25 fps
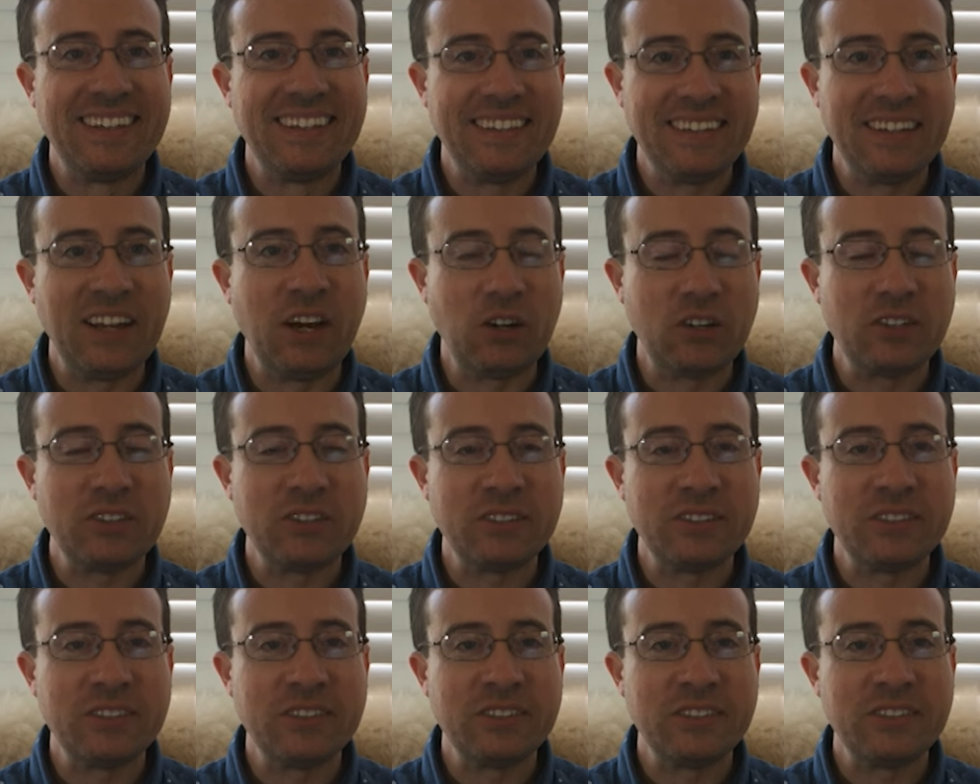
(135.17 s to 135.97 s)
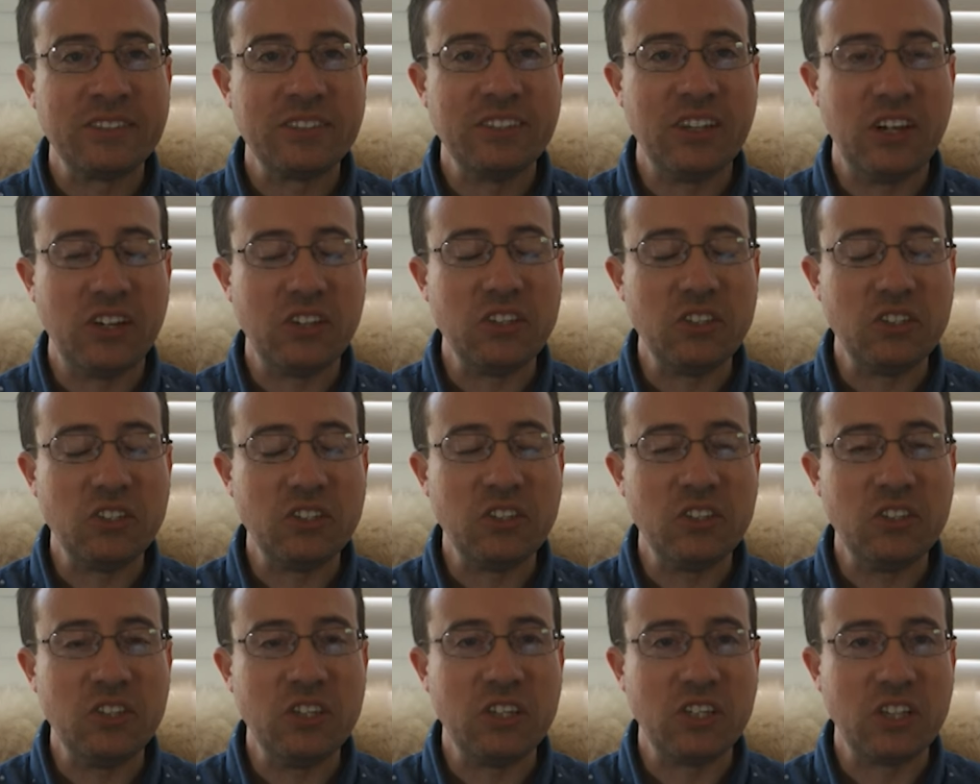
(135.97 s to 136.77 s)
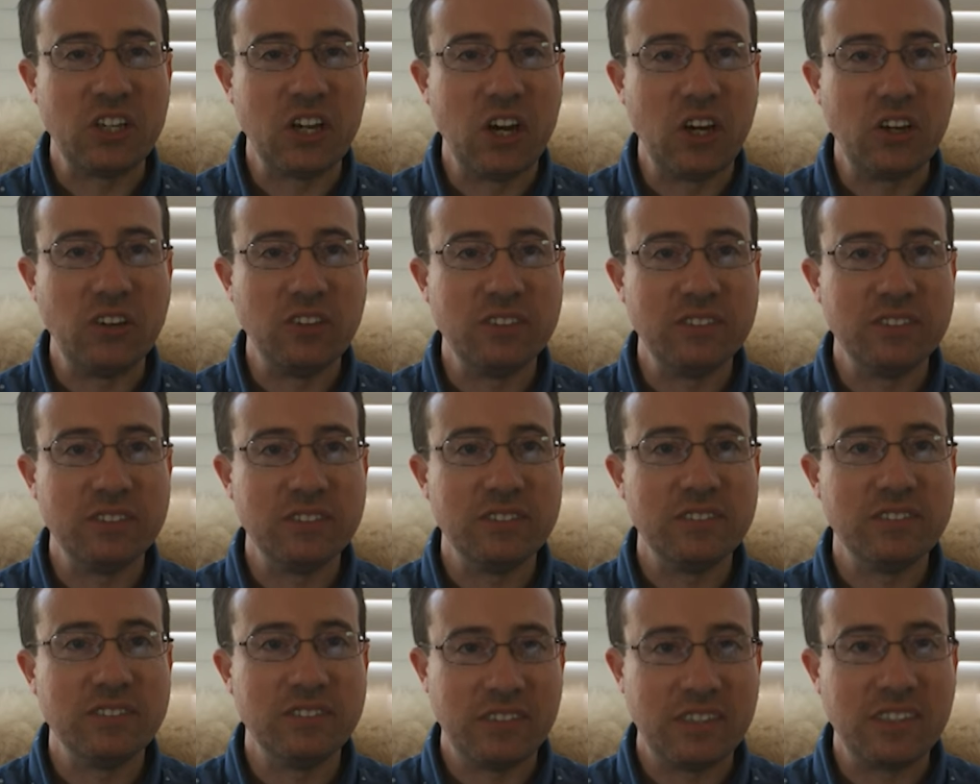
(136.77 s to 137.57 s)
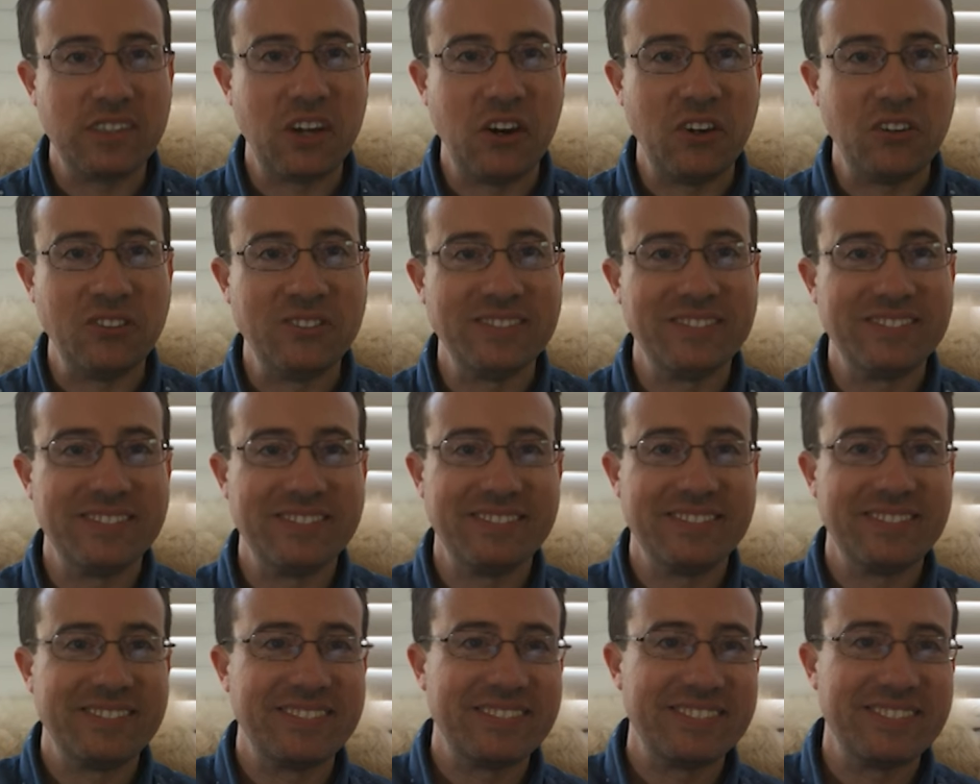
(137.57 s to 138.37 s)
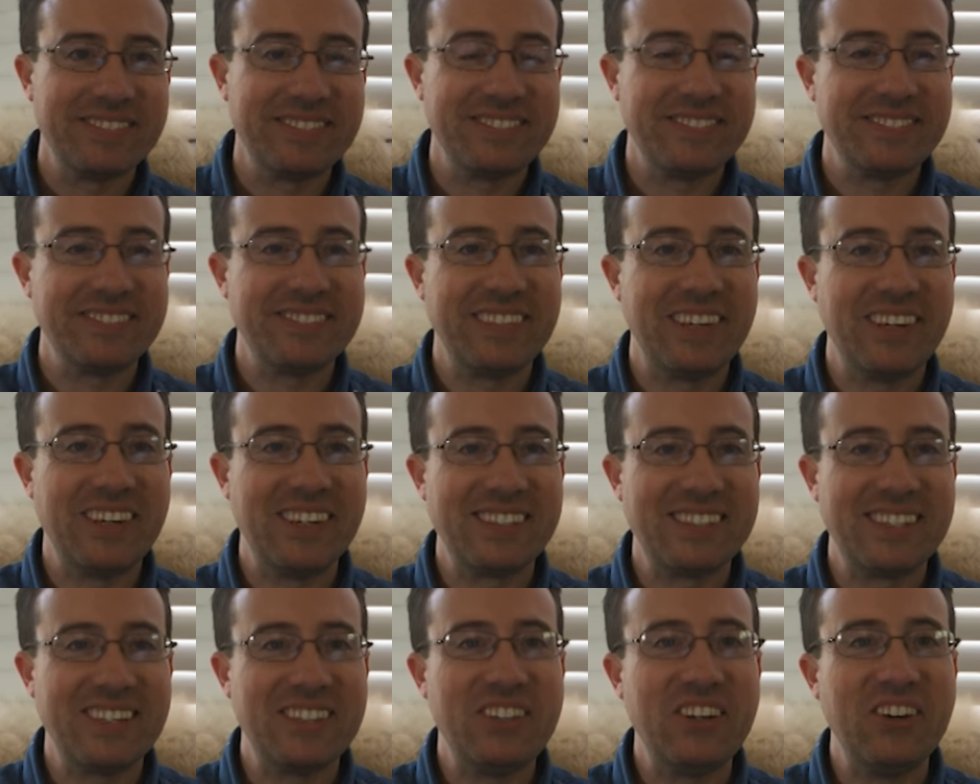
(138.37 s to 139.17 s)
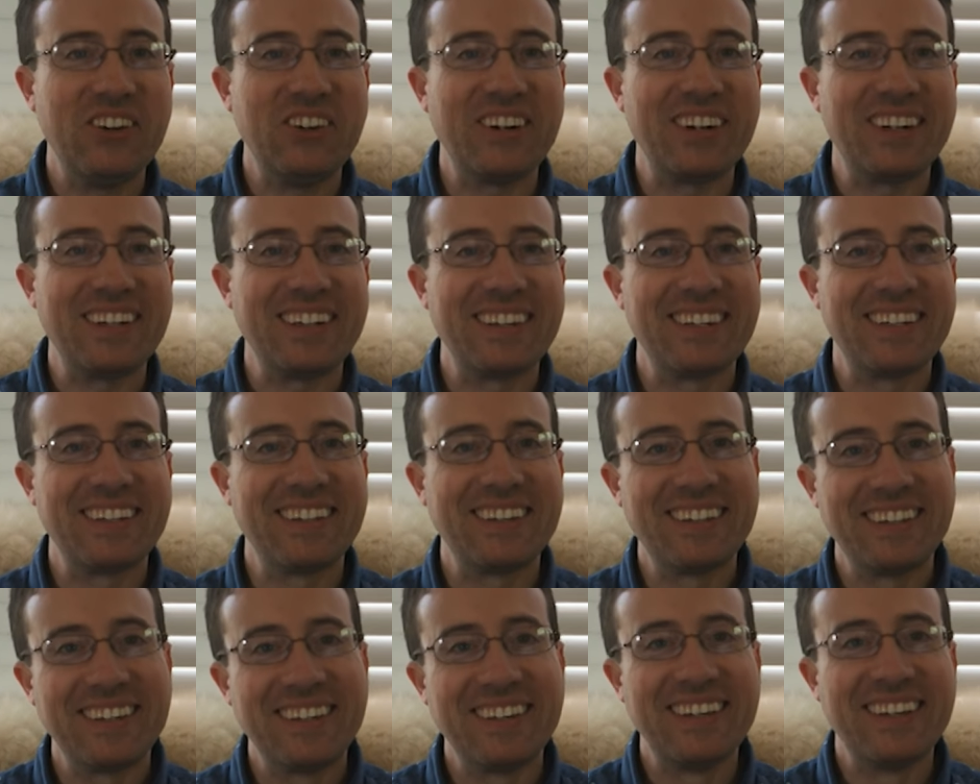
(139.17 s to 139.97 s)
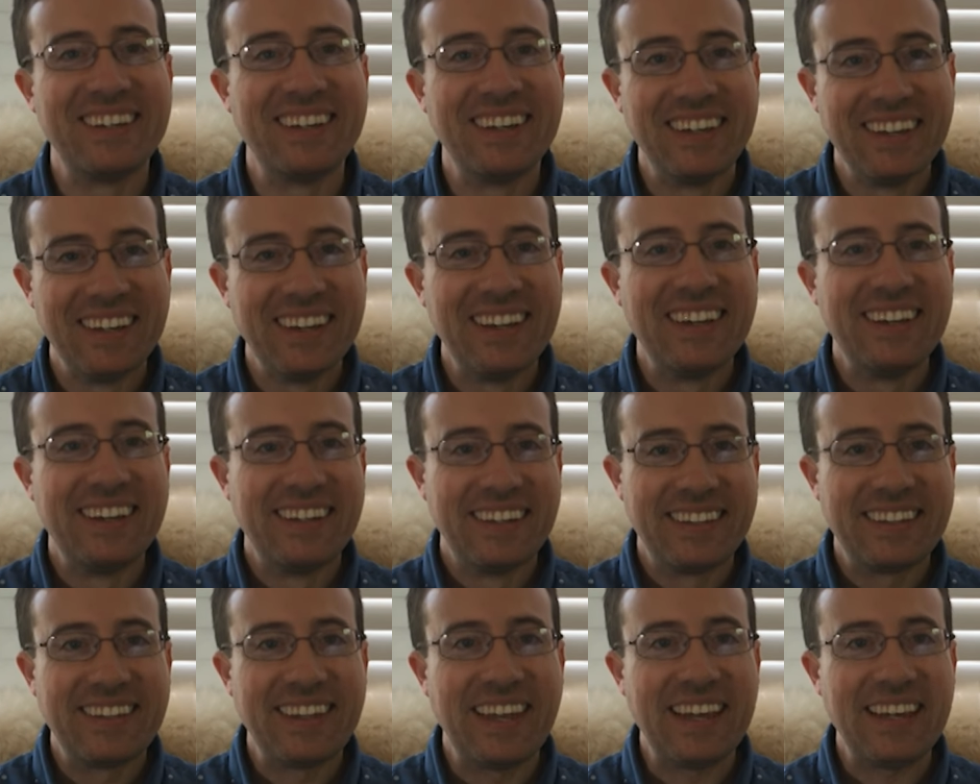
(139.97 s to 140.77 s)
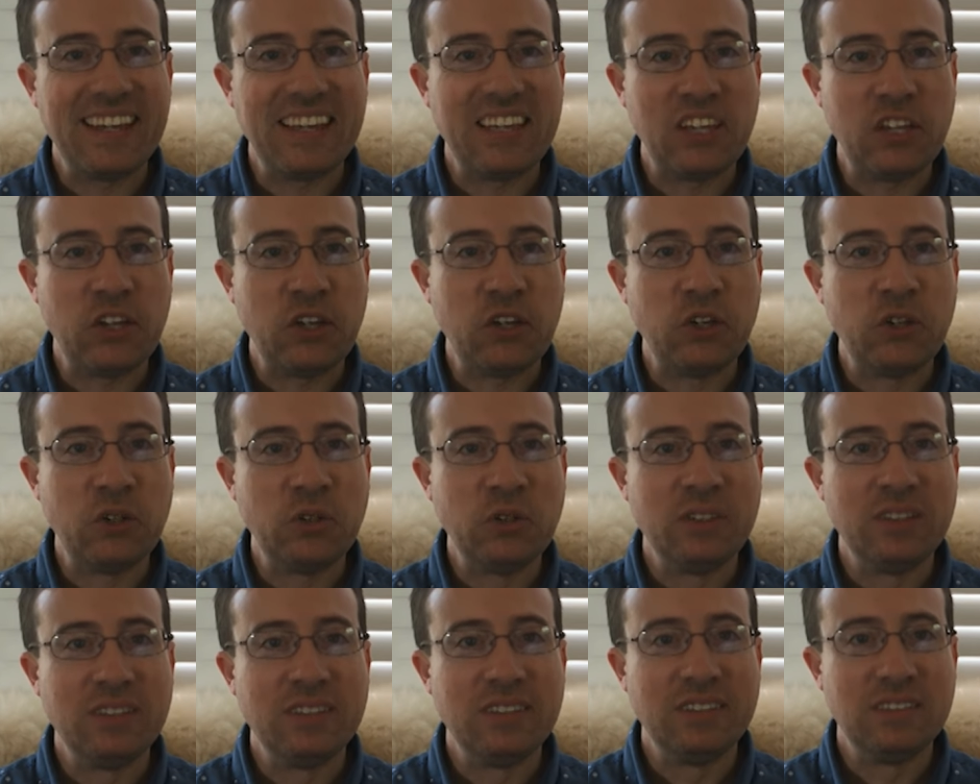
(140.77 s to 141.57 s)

No, you need to go. Go. There's the door. Thank you.